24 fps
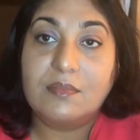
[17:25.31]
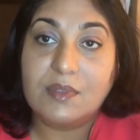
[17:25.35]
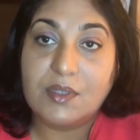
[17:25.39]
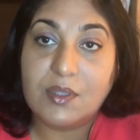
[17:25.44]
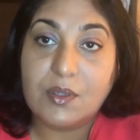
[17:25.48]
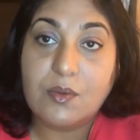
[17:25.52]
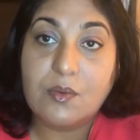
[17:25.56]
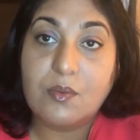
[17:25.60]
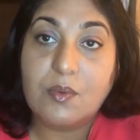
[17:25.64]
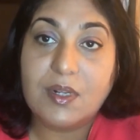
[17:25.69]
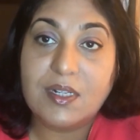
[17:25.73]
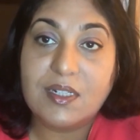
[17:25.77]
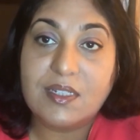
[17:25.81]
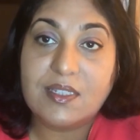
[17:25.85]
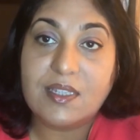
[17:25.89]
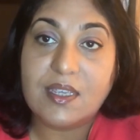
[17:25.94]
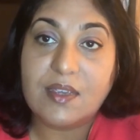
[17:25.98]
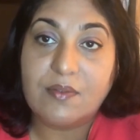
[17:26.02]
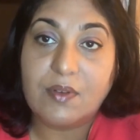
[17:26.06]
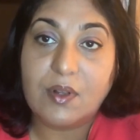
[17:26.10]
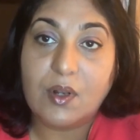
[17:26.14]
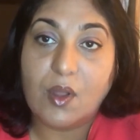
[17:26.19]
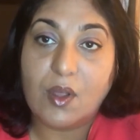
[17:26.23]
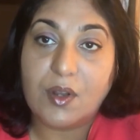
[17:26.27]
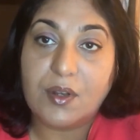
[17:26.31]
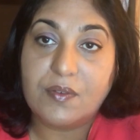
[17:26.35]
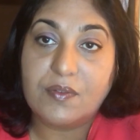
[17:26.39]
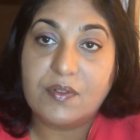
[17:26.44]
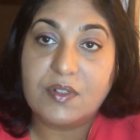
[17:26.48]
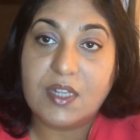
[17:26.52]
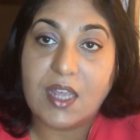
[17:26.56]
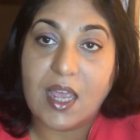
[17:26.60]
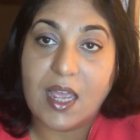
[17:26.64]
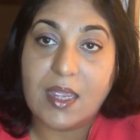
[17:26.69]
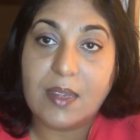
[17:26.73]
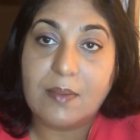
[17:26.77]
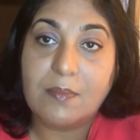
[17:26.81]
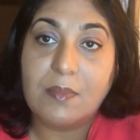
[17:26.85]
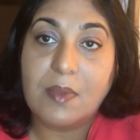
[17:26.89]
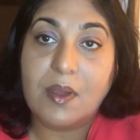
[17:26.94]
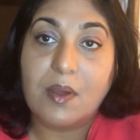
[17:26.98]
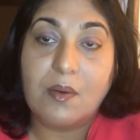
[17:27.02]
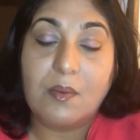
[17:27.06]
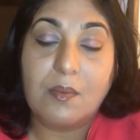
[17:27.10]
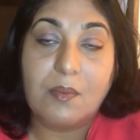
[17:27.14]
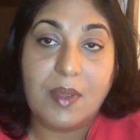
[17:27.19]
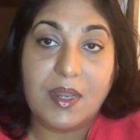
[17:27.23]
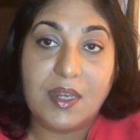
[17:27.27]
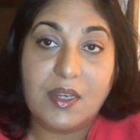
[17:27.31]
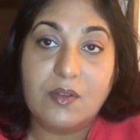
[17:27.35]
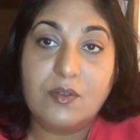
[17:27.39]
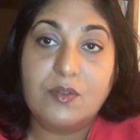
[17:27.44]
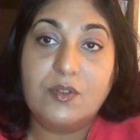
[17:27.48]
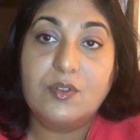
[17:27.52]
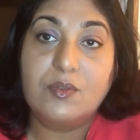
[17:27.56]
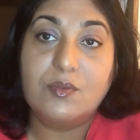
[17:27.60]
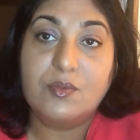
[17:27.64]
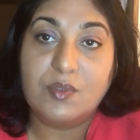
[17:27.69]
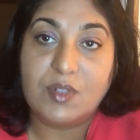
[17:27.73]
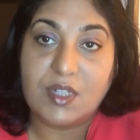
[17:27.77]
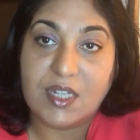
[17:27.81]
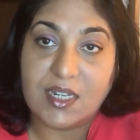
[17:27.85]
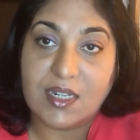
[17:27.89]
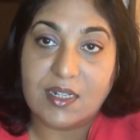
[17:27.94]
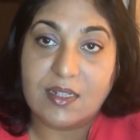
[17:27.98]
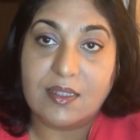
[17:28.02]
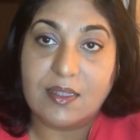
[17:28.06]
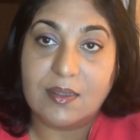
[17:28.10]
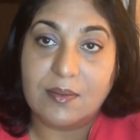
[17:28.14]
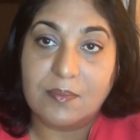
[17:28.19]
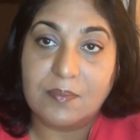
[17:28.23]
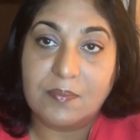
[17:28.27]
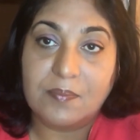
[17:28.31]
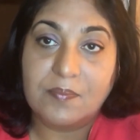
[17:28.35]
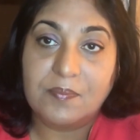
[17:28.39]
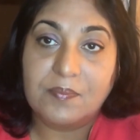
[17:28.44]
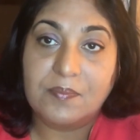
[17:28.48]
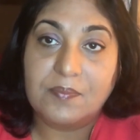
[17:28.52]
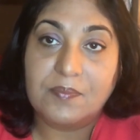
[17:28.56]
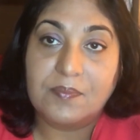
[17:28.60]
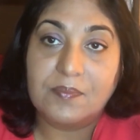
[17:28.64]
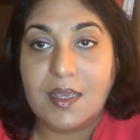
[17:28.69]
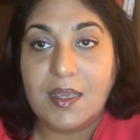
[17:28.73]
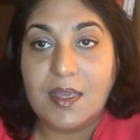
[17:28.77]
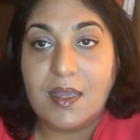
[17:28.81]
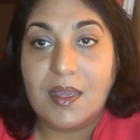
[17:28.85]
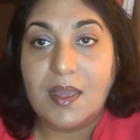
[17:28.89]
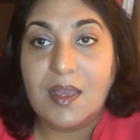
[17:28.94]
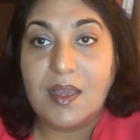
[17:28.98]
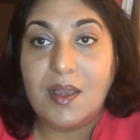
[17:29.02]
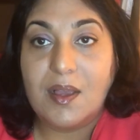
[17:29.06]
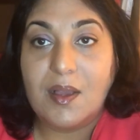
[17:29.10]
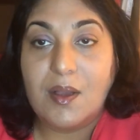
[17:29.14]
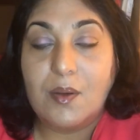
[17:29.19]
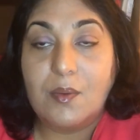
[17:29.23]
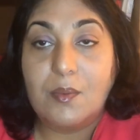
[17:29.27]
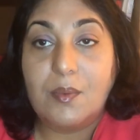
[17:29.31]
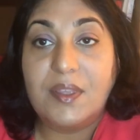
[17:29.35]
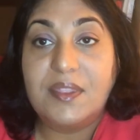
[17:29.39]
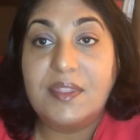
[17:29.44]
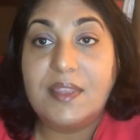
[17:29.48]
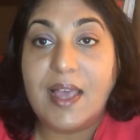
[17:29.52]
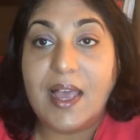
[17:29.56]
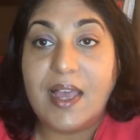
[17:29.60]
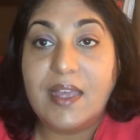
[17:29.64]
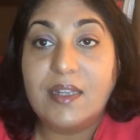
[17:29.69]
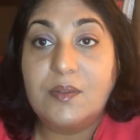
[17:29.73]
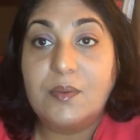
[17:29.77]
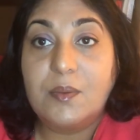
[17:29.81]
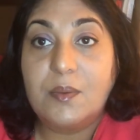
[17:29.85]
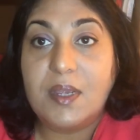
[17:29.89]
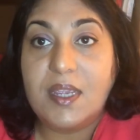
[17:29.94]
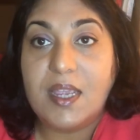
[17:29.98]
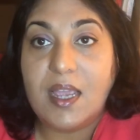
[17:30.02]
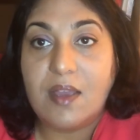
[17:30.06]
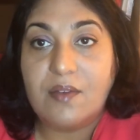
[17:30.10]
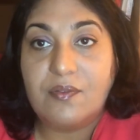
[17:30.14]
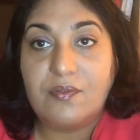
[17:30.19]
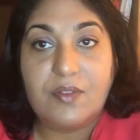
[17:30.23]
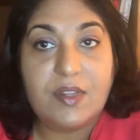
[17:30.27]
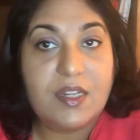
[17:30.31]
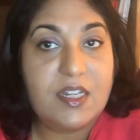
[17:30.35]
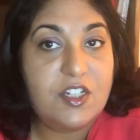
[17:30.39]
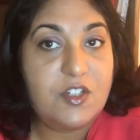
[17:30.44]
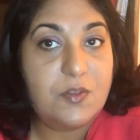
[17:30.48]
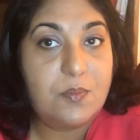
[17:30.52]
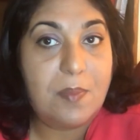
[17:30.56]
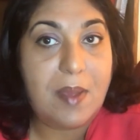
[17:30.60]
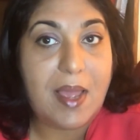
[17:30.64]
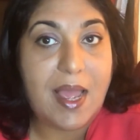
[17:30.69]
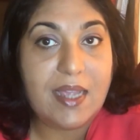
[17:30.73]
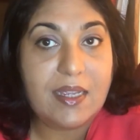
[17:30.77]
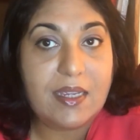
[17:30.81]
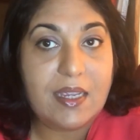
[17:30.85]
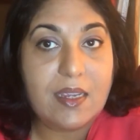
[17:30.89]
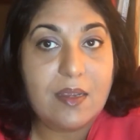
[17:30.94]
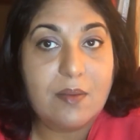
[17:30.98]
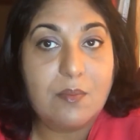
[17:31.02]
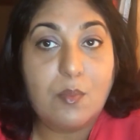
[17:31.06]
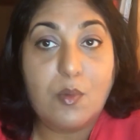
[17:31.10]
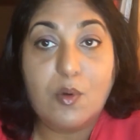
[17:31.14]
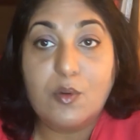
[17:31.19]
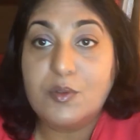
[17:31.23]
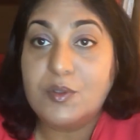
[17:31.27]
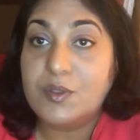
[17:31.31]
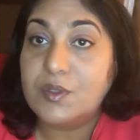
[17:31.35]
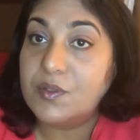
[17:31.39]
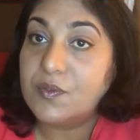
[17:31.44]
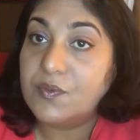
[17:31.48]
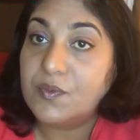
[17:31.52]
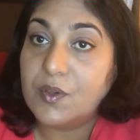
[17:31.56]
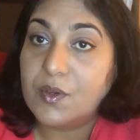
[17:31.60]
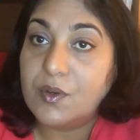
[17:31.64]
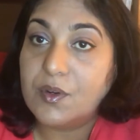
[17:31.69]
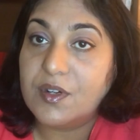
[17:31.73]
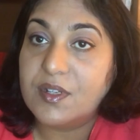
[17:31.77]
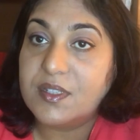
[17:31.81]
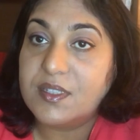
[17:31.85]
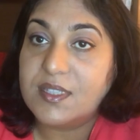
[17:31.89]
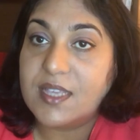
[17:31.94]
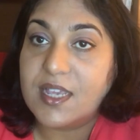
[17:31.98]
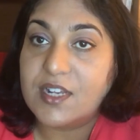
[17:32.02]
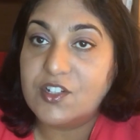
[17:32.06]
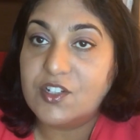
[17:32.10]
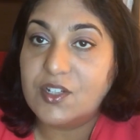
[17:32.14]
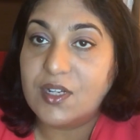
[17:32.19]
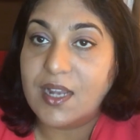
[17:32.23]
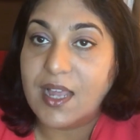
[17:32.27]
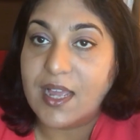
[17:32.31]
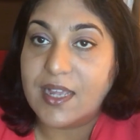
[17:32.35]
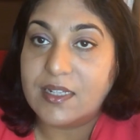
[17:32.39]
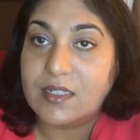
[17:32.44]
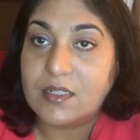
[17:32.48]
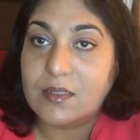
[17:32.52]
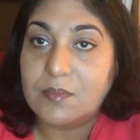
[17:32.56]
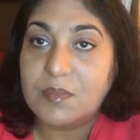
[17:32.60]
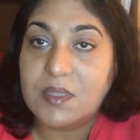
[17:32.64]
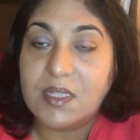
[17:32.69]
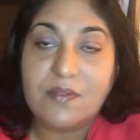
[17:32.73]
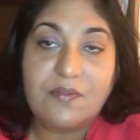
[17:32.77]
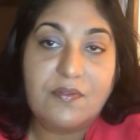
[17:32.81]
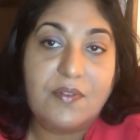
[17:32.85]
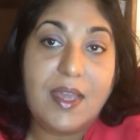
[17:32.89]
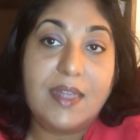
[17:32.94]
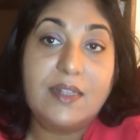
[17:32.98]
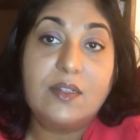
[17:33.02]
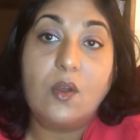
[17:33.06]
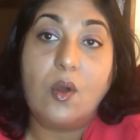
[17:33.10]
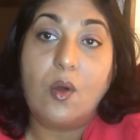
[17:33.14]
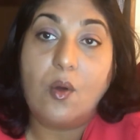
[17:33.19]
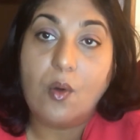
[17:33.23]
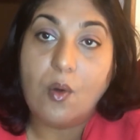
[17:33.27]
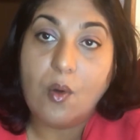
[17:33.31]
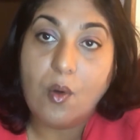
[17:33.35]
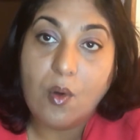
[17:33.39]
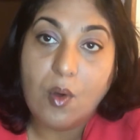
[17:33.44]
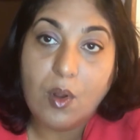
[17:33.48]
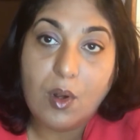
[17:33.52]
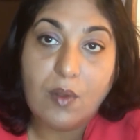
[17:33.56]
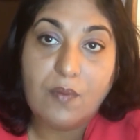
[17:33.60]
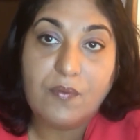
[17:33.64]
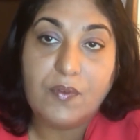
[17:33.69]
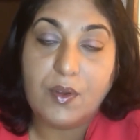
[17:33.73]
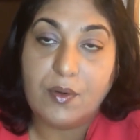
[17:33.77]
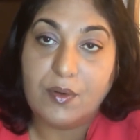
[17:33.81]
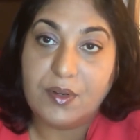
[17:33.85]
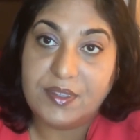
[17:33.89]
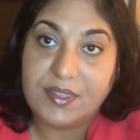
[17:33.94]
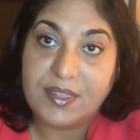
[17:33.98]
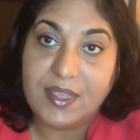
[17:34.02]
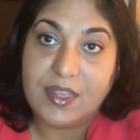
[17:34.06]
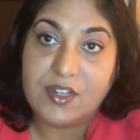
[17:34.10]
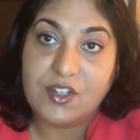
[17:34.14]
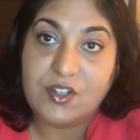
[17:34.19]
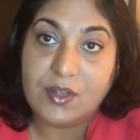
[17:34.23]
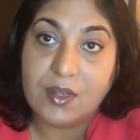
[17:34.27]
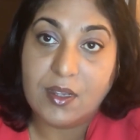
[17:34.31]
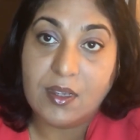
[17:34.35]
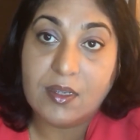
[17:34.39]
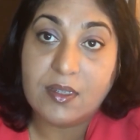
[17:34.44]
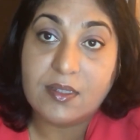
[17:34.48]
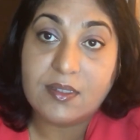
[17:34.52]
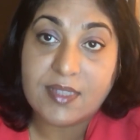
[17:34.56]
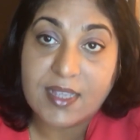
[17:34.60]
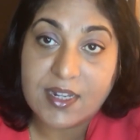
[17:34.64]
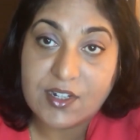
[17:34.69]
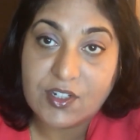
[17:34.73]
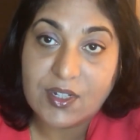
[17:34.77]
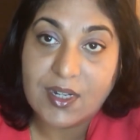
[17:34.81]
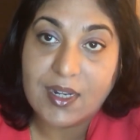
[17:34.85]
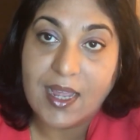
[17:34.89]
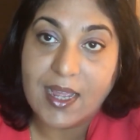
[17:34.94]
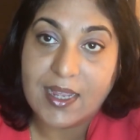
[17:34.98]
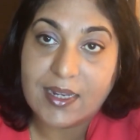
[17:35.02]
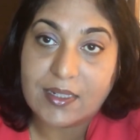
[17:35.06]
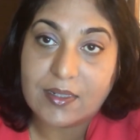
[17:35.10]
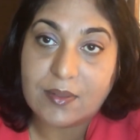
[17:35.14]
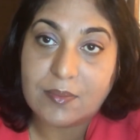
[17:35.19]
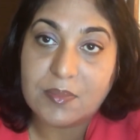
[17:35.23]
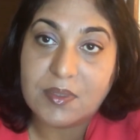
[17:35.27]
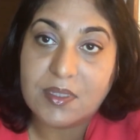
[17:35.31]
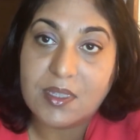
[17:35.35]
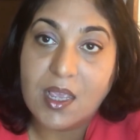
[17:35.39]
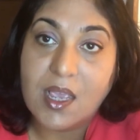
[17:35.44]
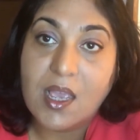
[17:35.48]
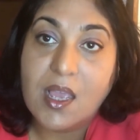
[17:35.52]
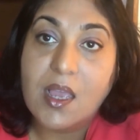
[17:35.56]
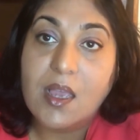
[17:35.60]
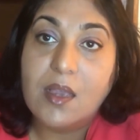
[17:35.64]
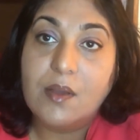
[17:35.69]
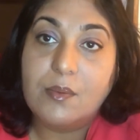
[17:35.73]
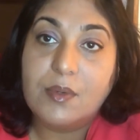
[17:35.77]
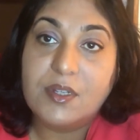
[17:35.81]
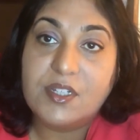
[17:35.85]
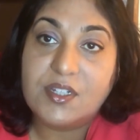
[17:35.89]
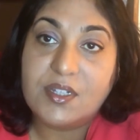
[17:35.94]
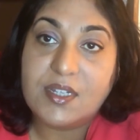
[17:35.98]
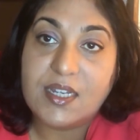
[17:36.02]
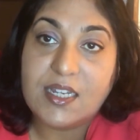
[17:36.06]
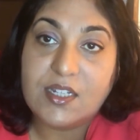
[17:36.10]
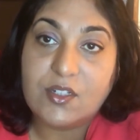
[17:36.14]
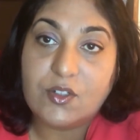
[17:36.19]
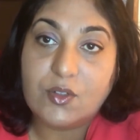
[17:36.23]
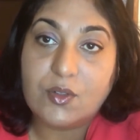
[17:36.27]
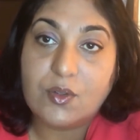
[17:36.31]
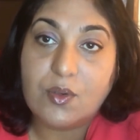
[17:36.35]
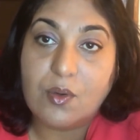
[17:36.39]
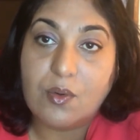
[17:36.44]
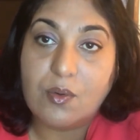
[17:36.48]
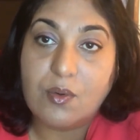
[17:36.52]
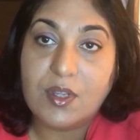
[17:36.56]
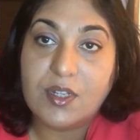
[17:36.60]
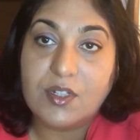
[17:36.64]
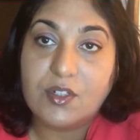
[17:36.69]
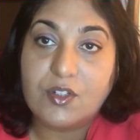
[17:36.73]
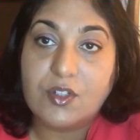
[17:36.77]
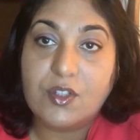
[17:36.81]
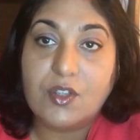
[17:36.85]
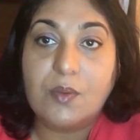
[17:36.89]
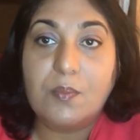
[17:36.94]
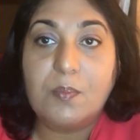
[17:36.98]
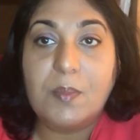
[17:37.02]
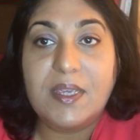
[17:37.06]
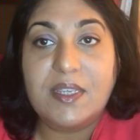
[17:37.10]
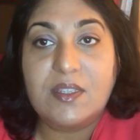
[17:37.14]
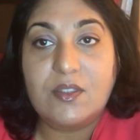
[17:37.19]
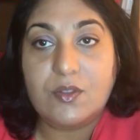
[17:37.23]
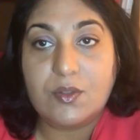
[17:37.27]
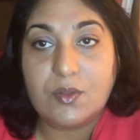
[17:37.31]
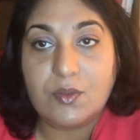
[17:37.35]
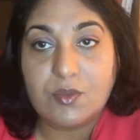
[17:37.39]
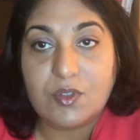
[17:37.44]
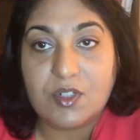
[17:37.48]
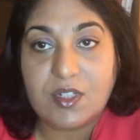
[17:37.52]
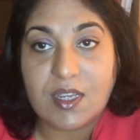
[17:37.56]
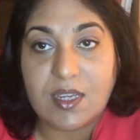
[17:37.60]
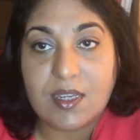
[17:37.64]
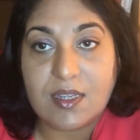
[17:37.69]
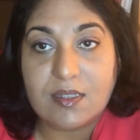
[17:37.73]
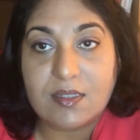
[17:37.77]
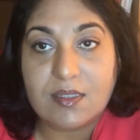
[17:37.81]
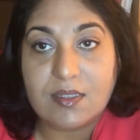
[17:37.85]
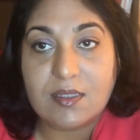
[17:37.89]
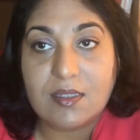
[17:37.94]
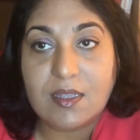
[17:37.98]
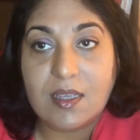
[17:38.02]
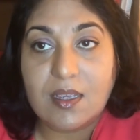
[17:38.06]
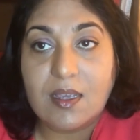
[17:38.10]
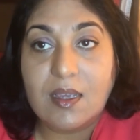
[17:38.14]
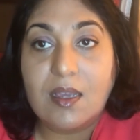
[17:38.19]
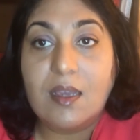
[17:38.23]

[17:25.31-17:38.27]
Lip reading: you will save a lot of time when you do need them. With that, we have finished packing most of your essential items, in fact all of your essential items which need to go into your big suitcase.